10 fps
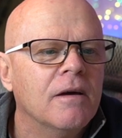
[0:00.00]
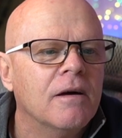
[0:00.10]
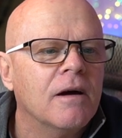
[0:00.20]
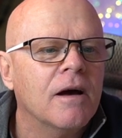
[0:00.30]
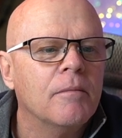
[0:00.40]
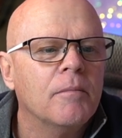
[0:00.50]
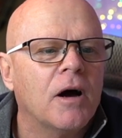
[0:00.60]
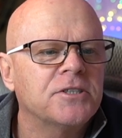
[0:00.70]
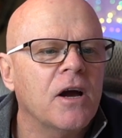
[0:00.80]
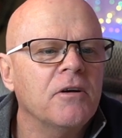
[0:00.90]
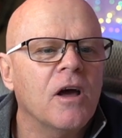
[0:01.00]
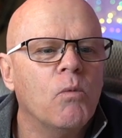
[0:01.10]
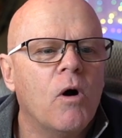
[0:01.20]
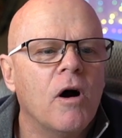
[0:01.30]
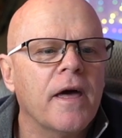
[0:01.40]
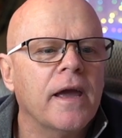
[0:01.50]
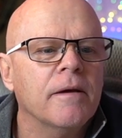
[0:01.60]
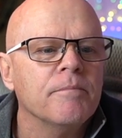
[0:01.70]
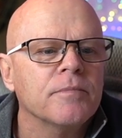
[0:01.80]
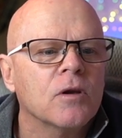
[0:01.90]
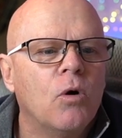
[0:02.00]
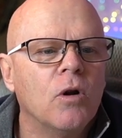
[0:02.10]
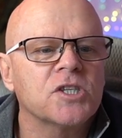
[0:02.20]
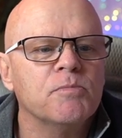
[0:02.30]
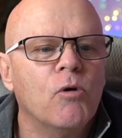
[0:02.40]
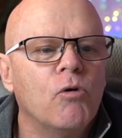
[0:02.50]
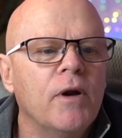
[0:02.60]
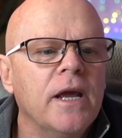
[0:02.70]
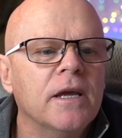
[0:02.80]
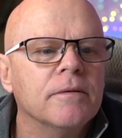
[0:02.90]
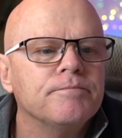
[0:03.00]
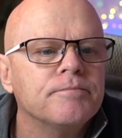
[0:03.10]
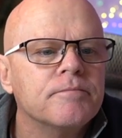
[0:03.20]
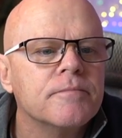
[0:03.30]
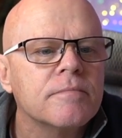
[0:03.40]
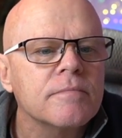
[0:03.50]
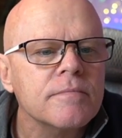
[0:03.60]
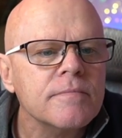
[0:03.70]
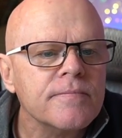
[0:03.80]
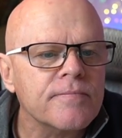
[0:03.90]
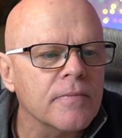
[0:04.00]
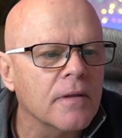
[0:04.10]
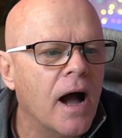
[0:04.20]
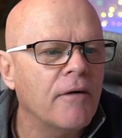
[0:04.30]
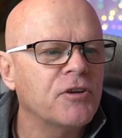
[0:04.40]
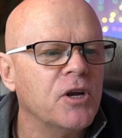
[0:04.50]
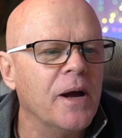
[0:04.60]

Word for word: Um, I don't know why they call it SmallRig. After you